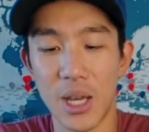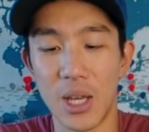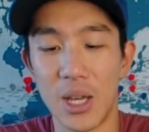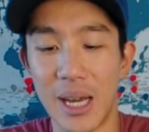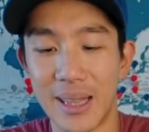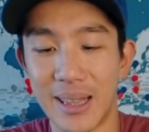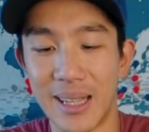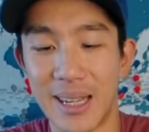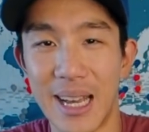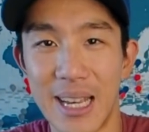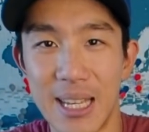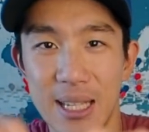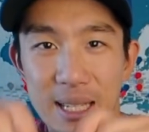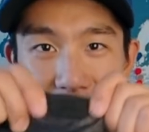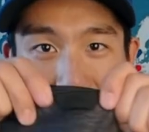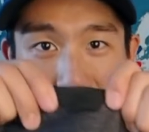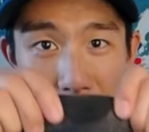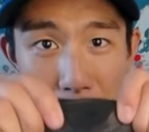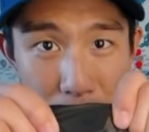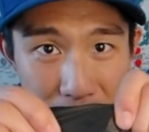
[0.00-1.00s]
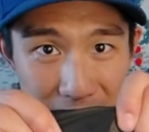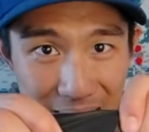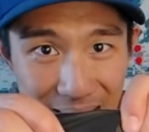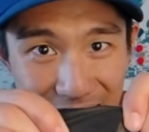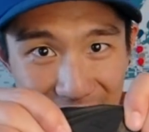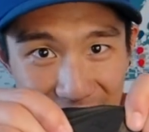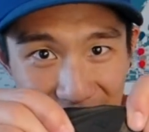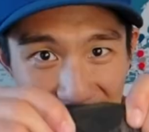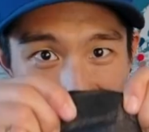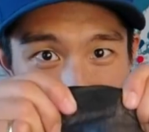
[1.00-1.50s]
You got the nice Peak
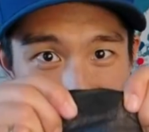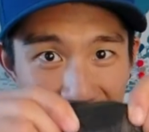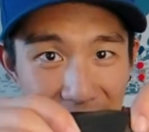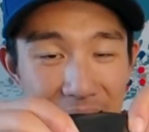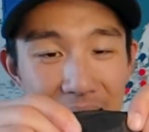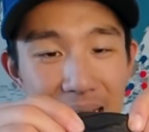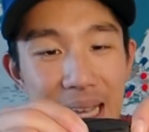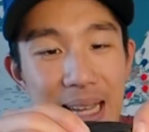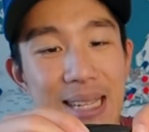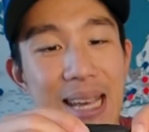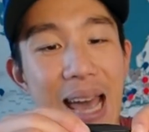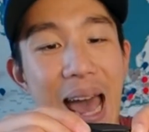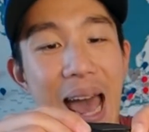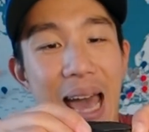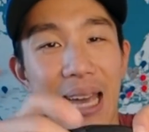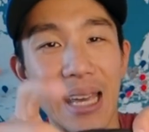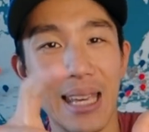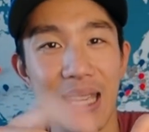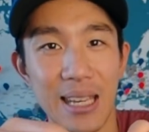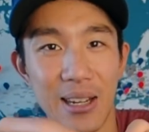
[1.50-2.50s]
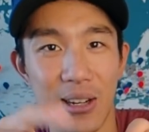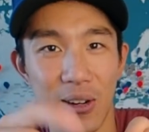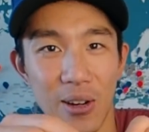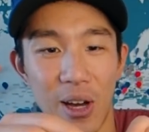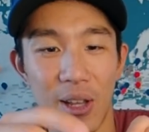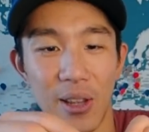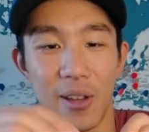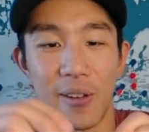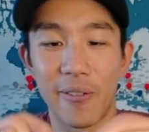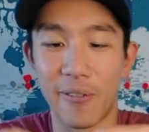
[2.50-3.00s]
Design tag here
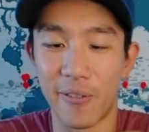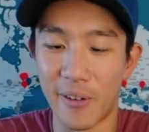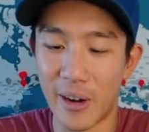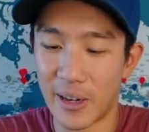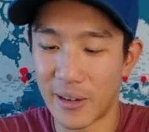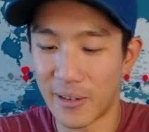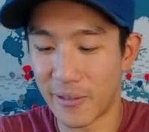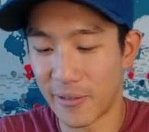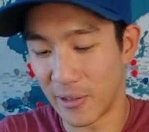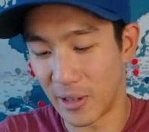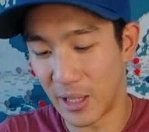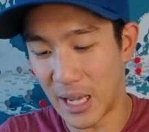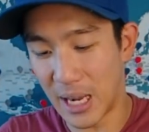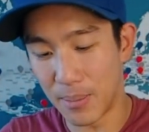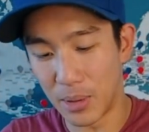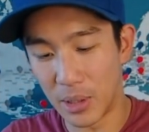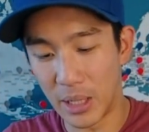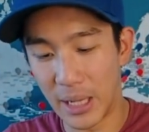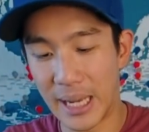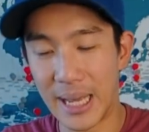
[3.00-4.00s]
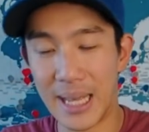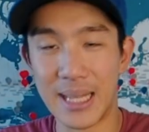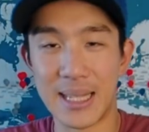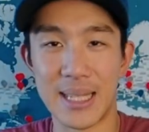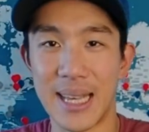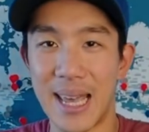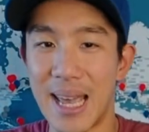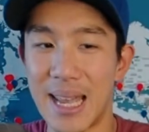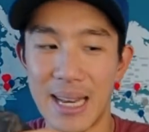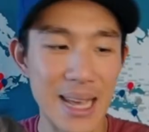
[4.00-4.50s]
on the front for labeling. It's,
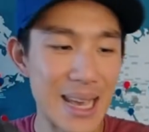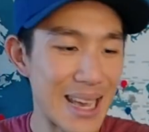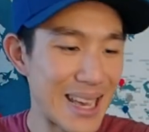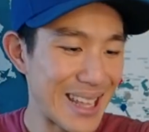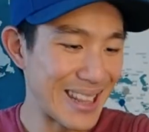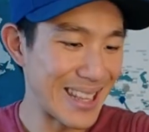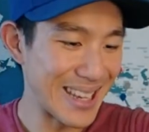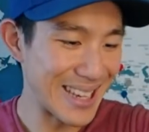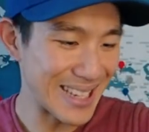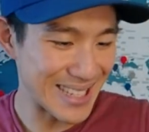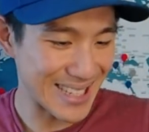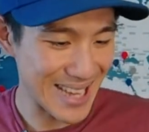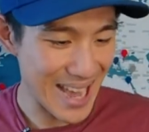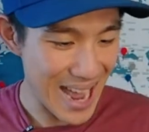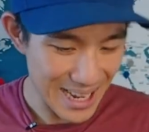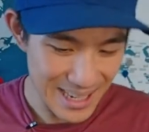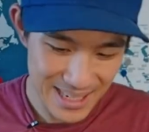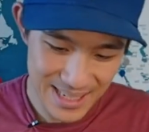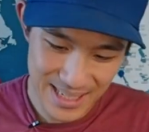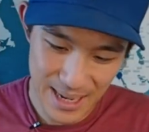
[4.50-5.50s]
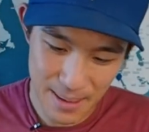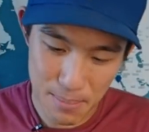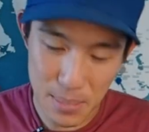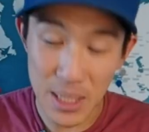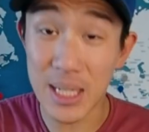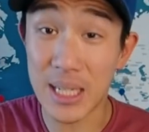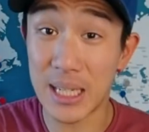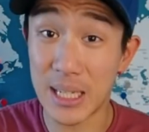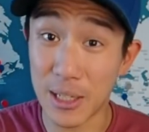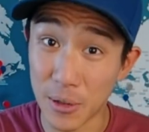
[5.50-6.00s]
again, the exact same
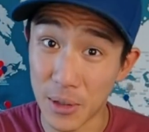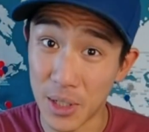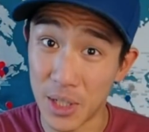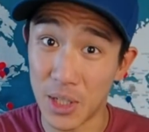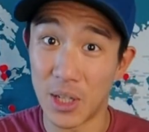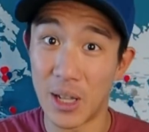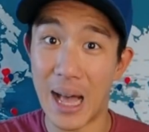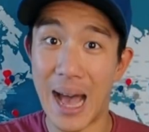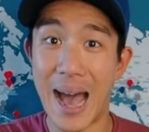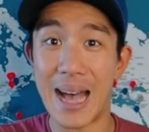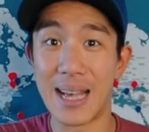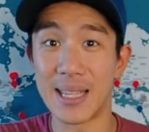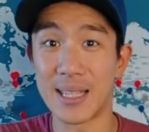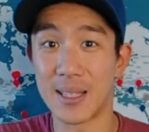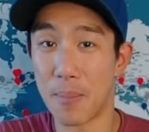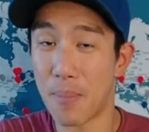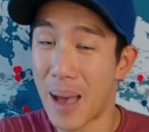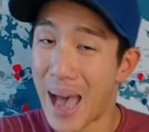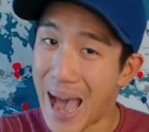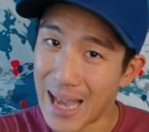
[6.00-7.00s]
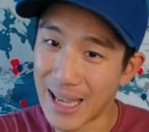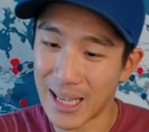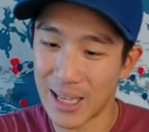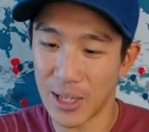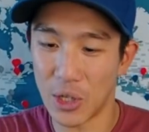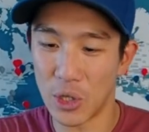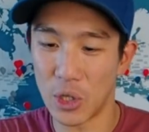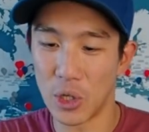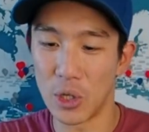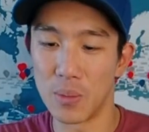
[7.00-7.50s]
material as the
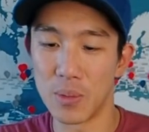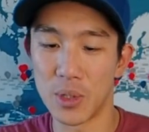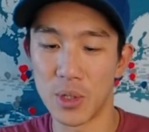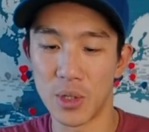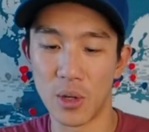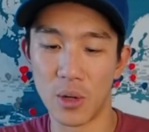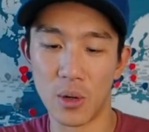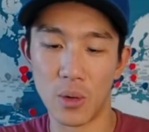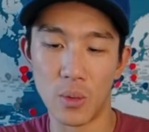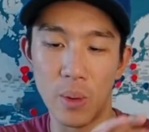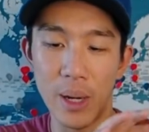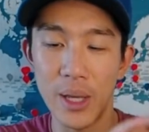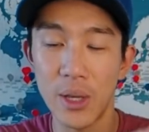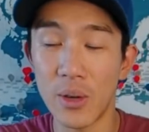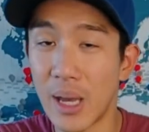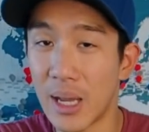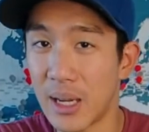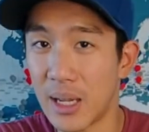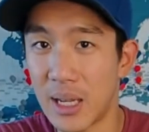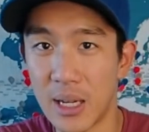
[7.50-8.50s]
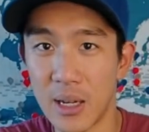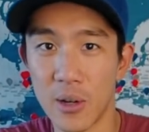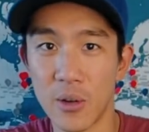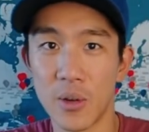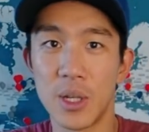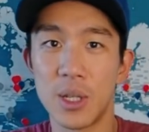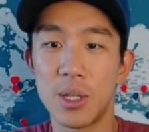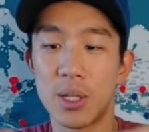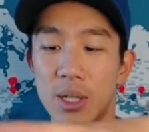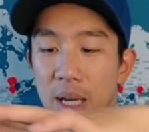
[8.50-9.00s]
packing cube, so what you get here
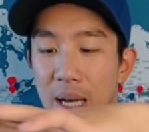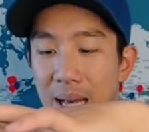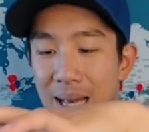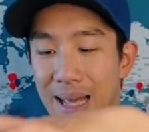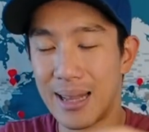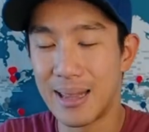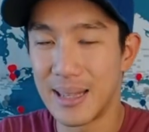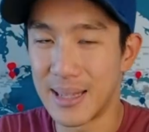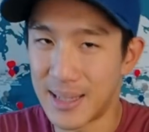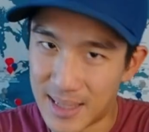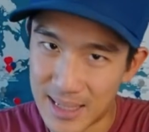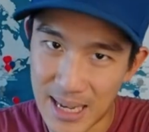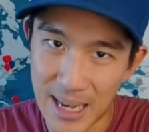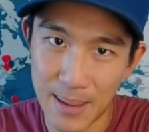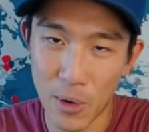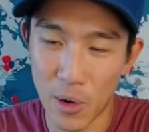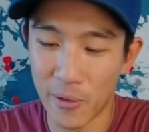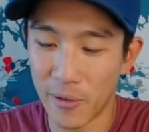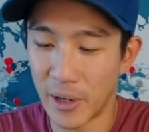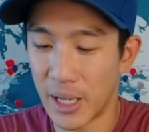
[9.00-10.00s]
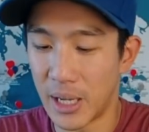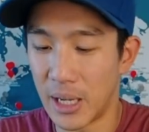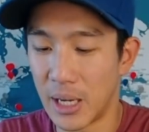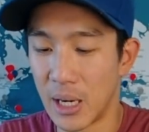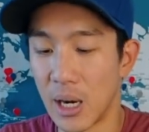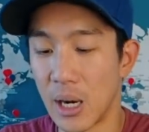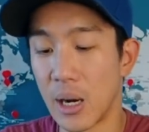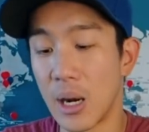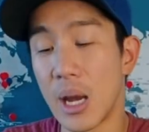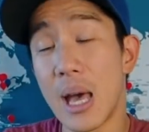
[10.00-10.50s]
is the same over
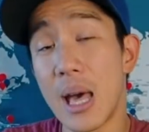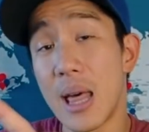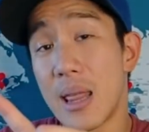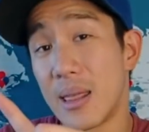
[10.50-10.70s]
here.